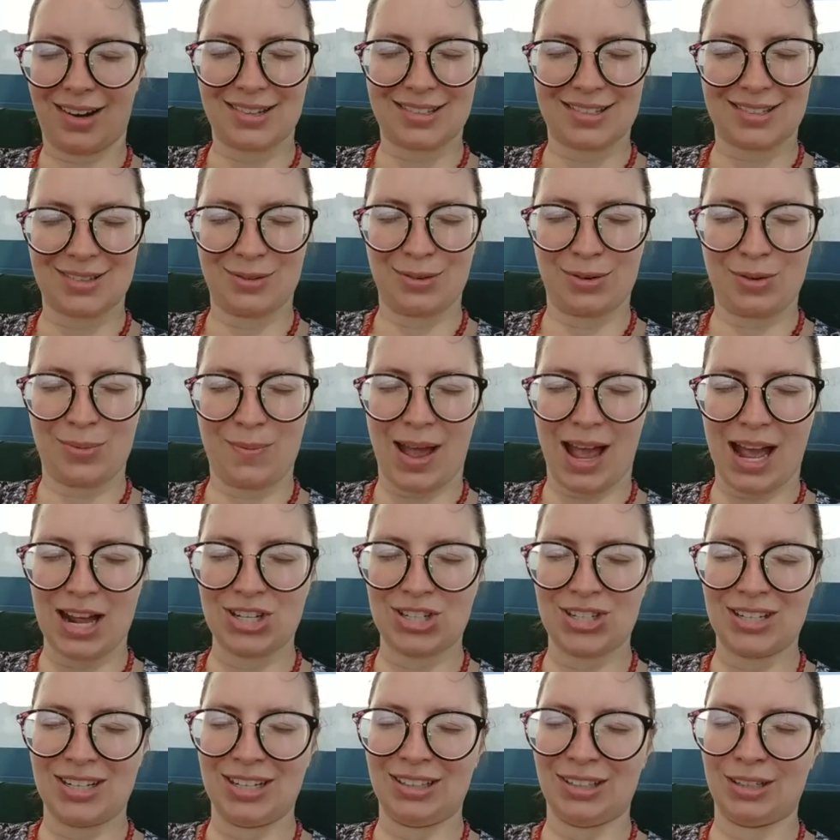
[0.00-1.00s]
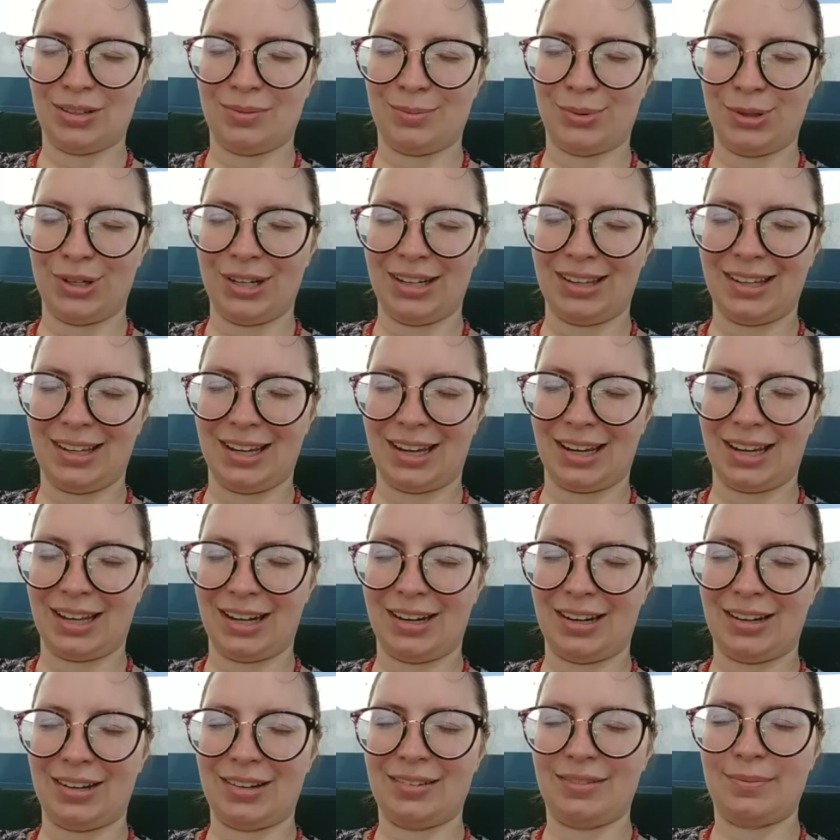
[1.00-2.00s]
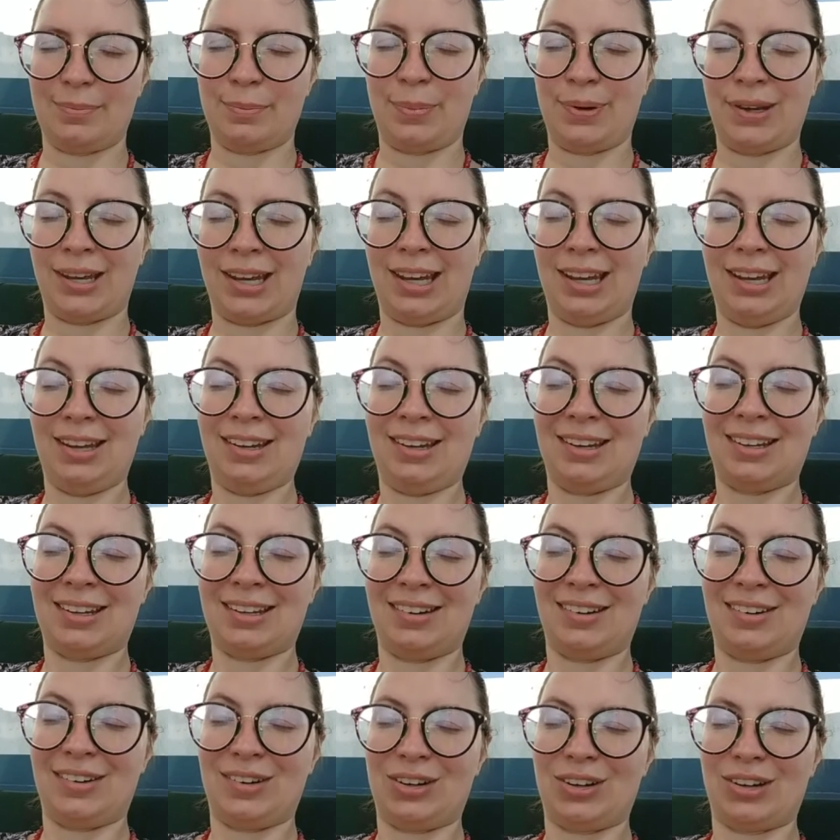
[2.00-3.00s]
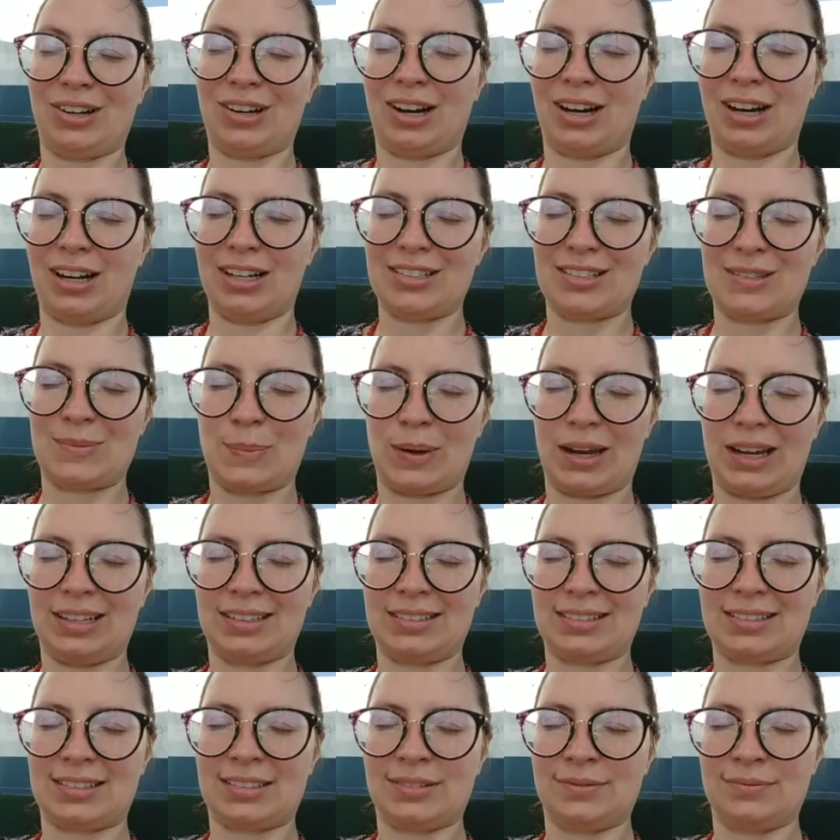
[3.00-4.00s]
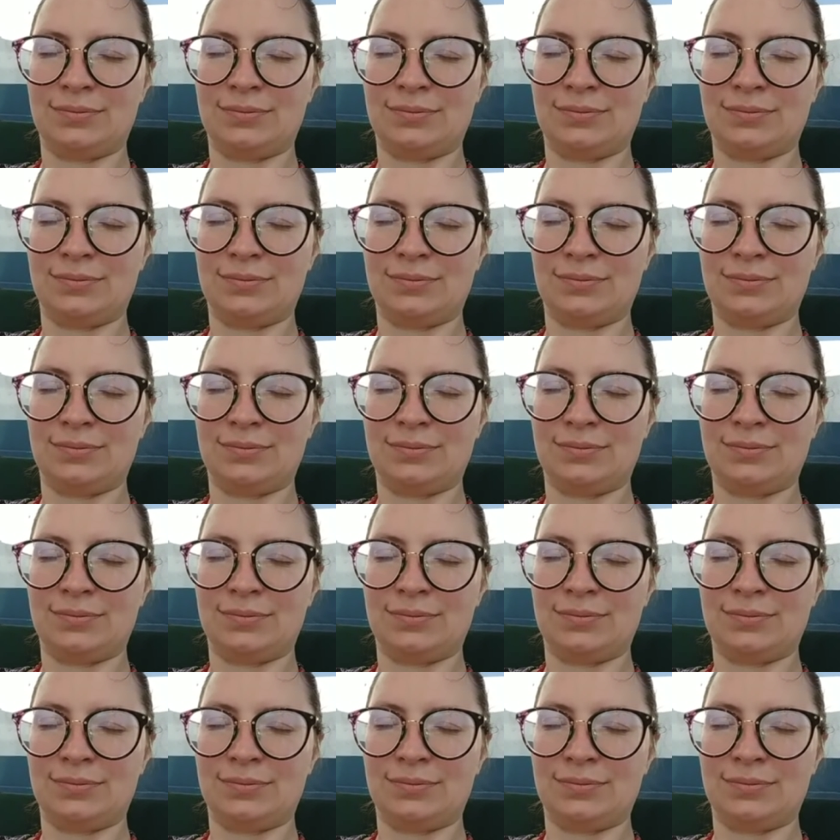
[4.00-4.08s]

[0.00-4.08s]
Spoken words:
So imagining you're breathing in pink into your heart space.